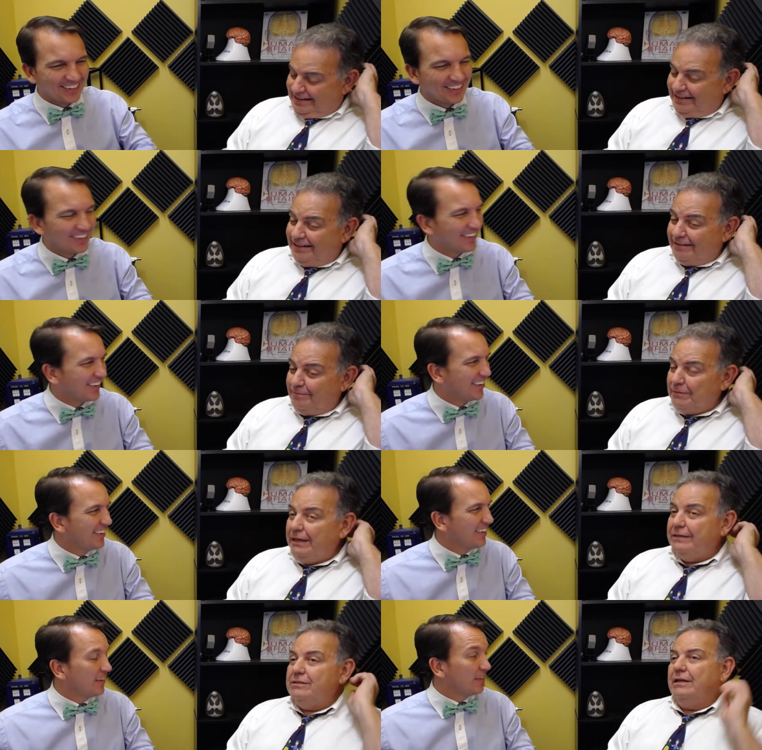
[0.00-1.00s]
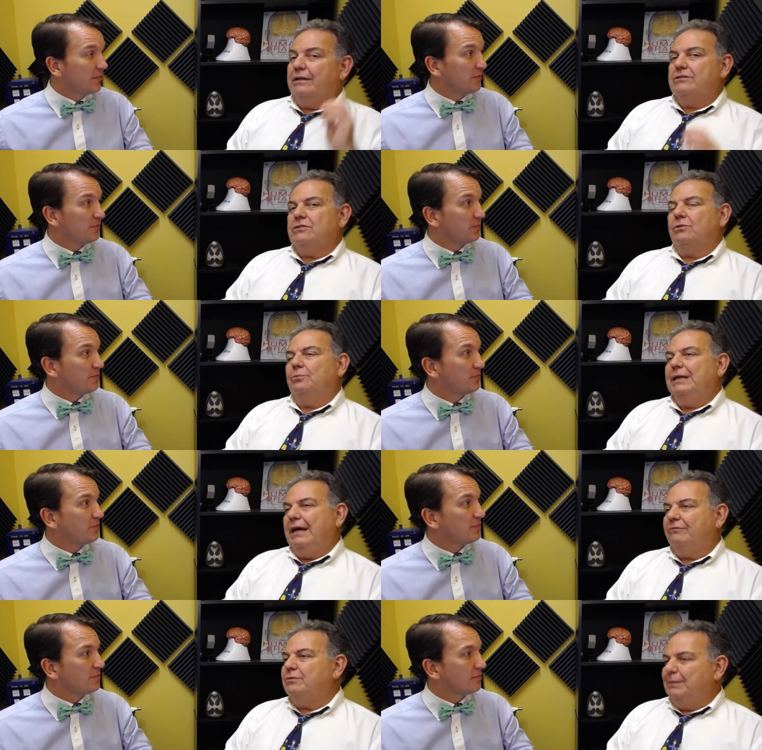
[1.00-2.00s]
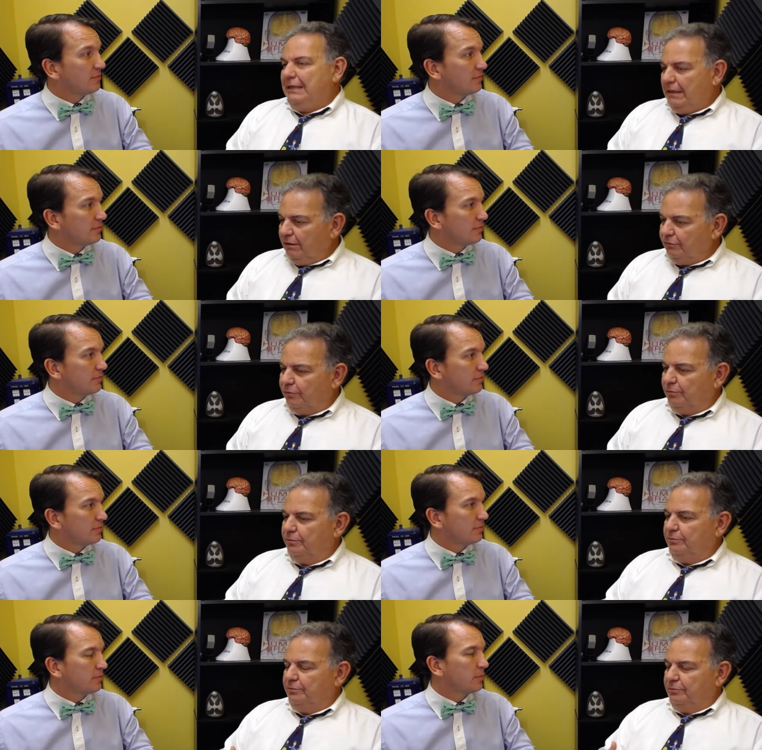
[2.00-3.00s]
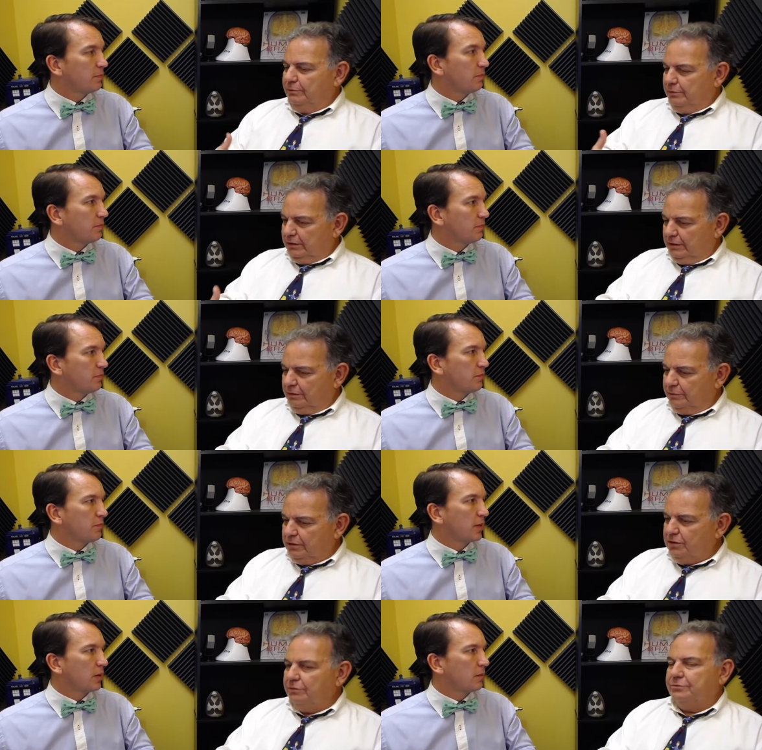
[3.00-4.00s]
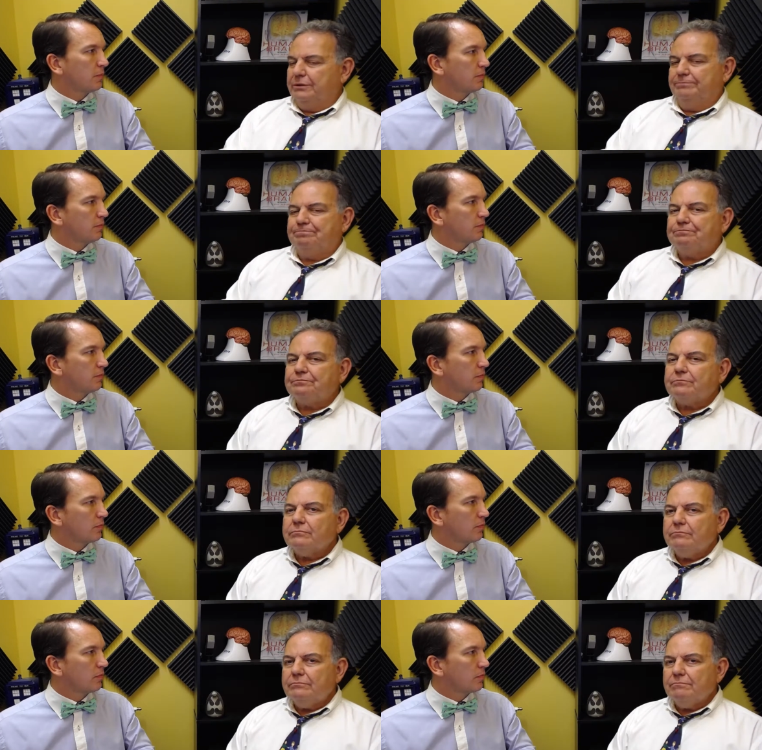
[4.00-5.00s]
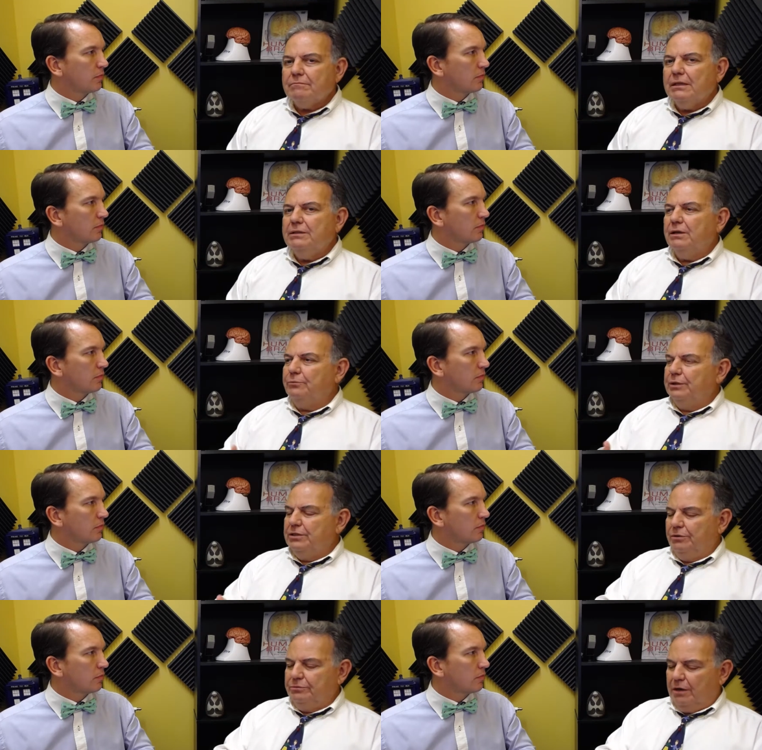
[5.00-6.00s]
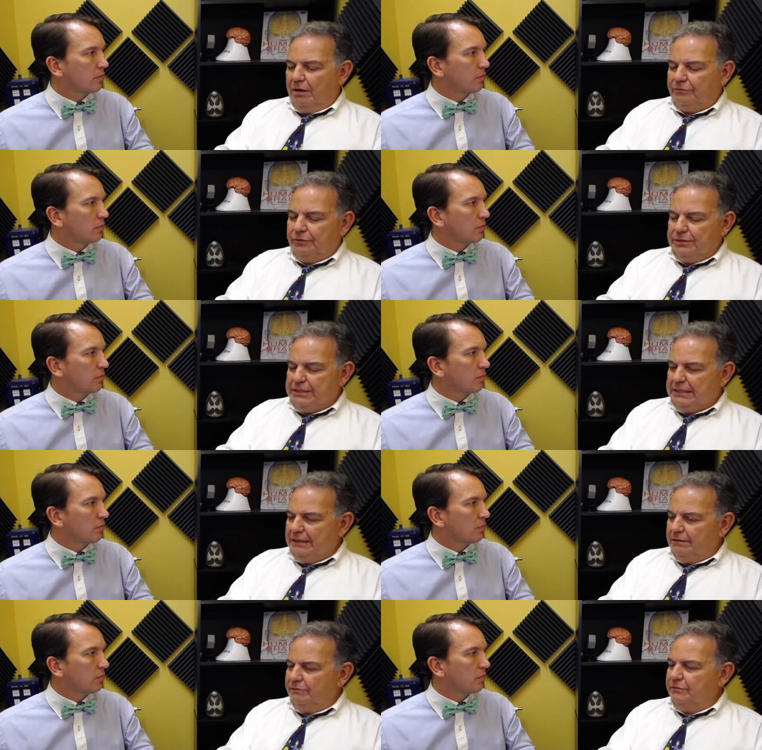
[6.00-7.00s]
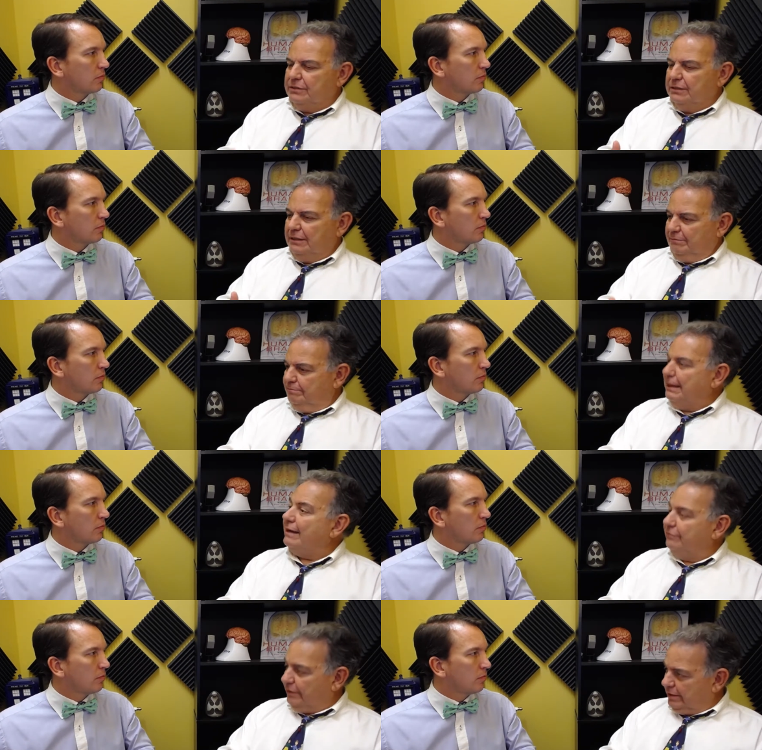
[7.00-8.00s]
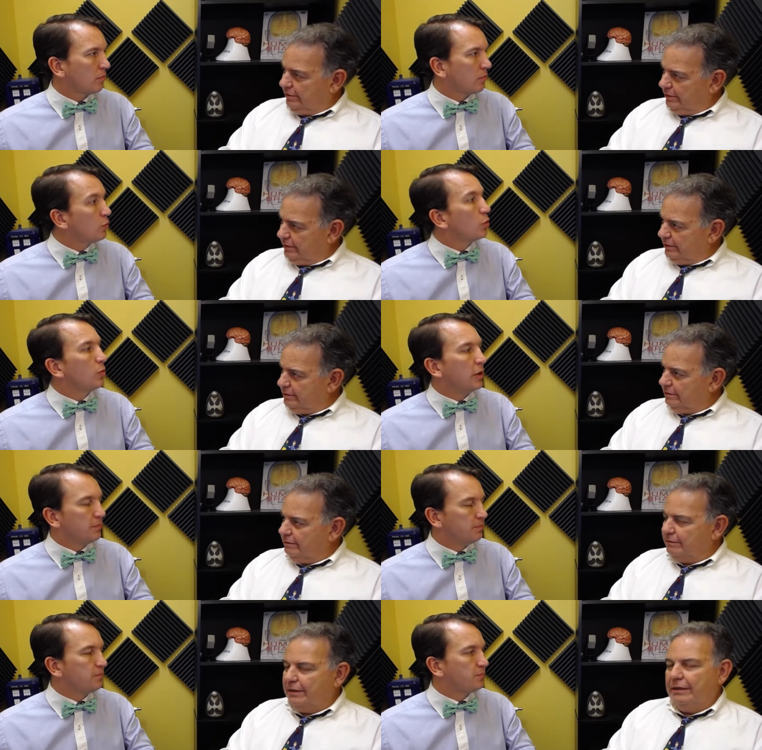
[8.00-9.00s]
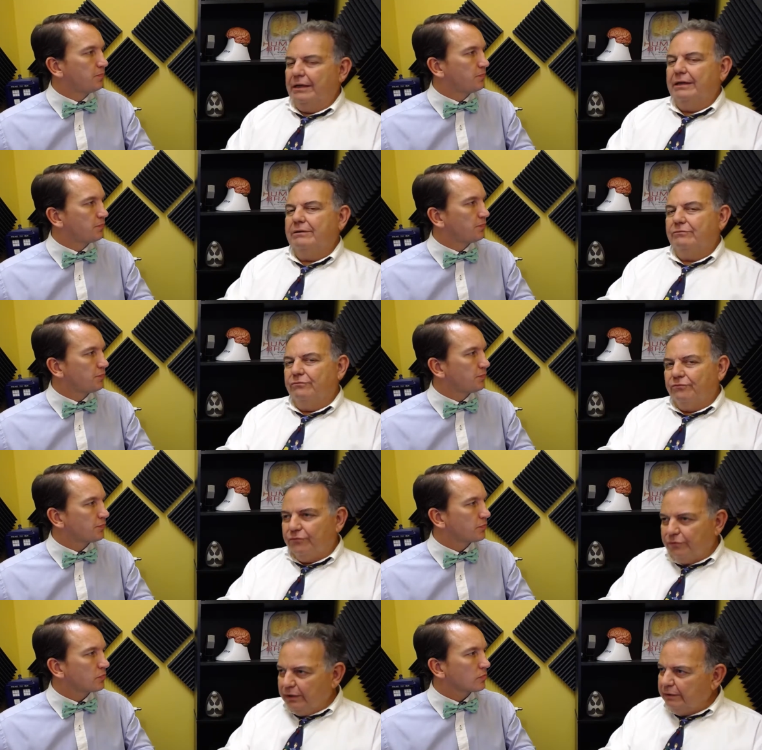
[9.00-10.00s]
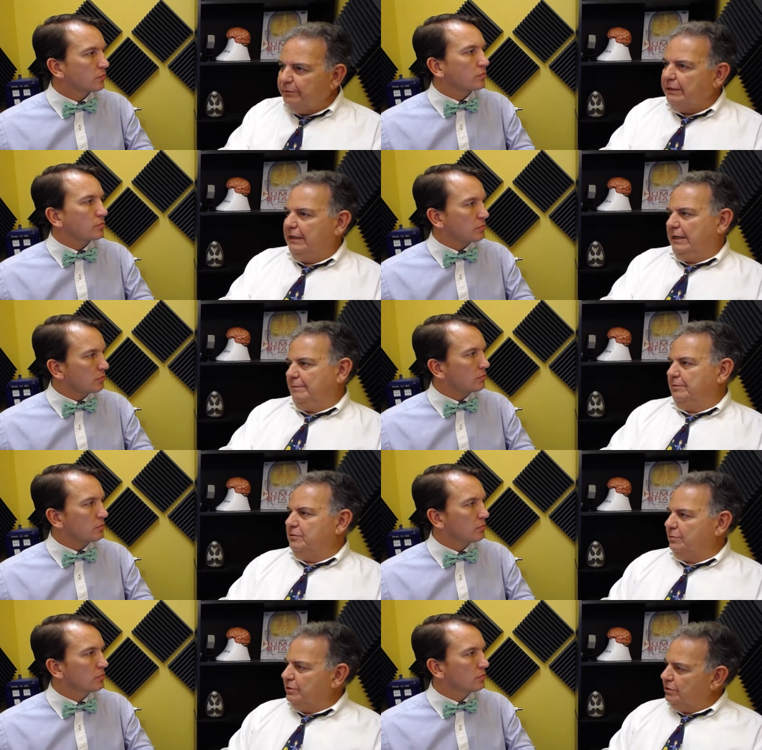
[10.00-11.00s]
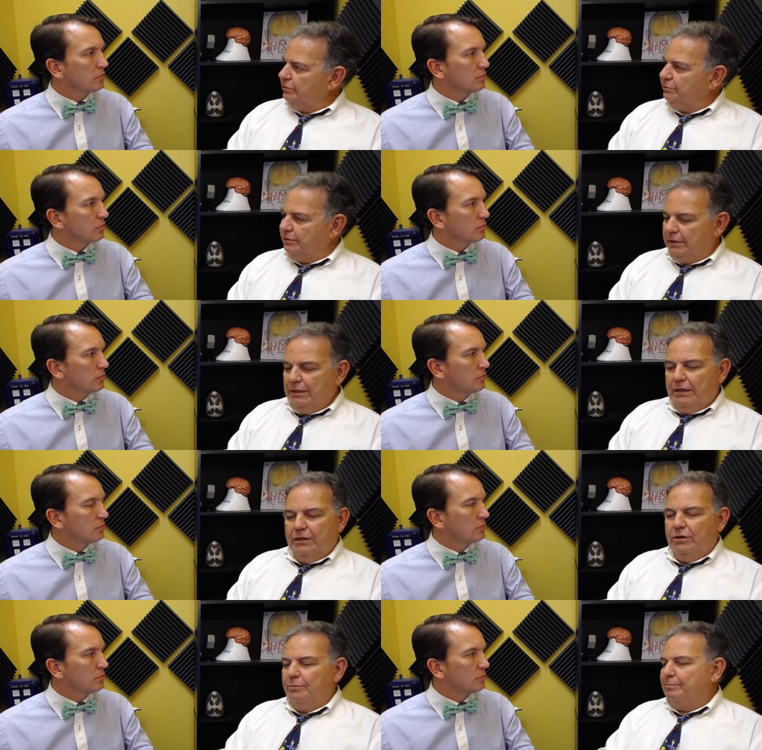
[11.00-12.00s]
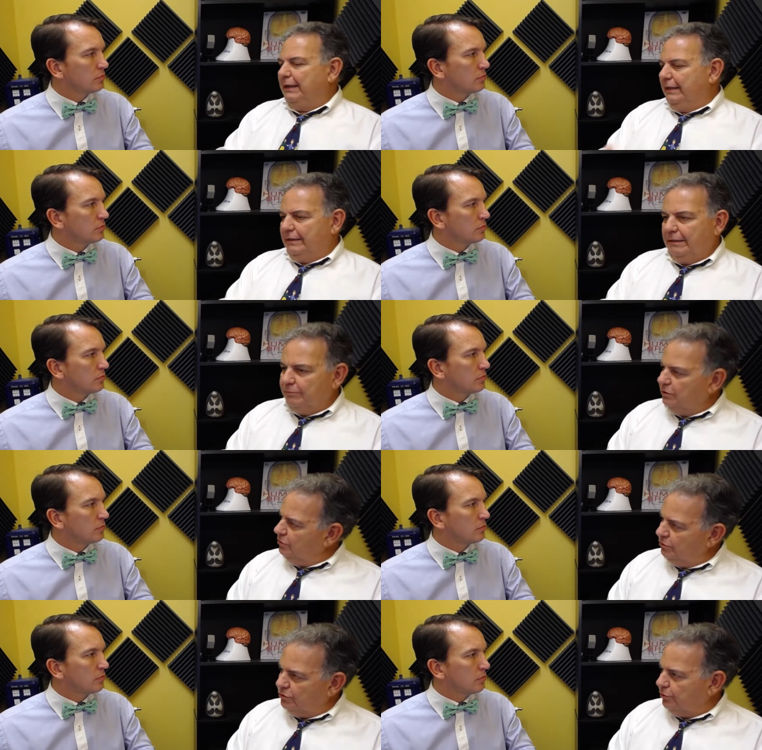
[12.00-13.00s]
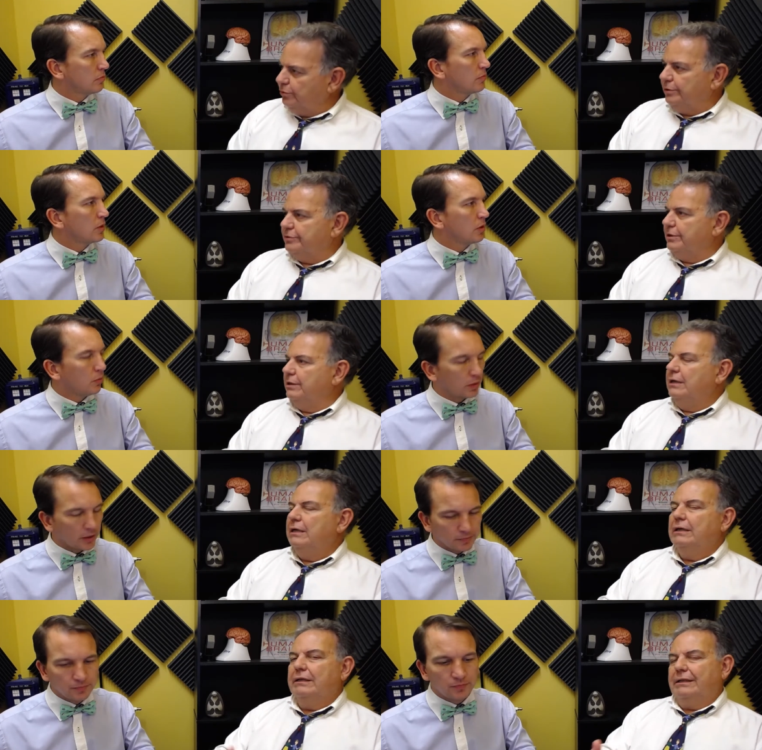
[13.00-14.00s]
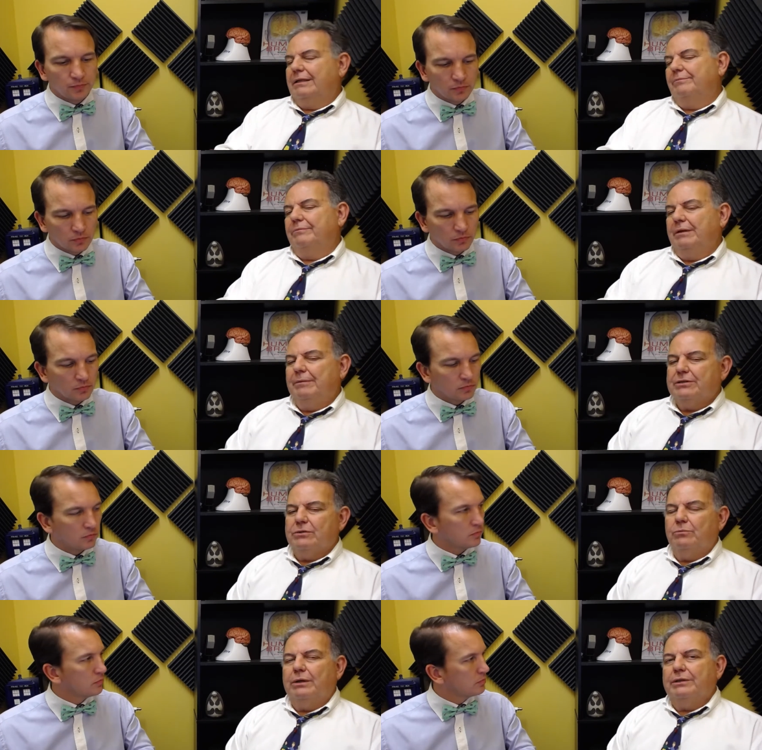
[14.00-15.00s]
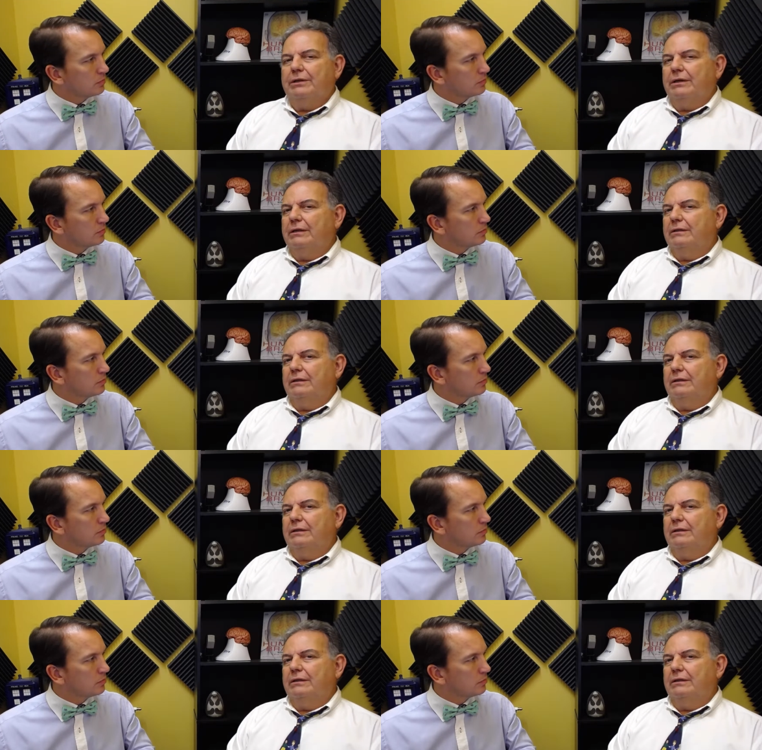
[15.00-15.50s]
Speaker 1: Um, and, and so we have to be careful when we're dealing with children that we don't offer incentives that backfire on us. Right. Okay. And it frequently happens with children, mm-hmm. you know, paying them to do chores. And right. like they, they mentioned one thing and,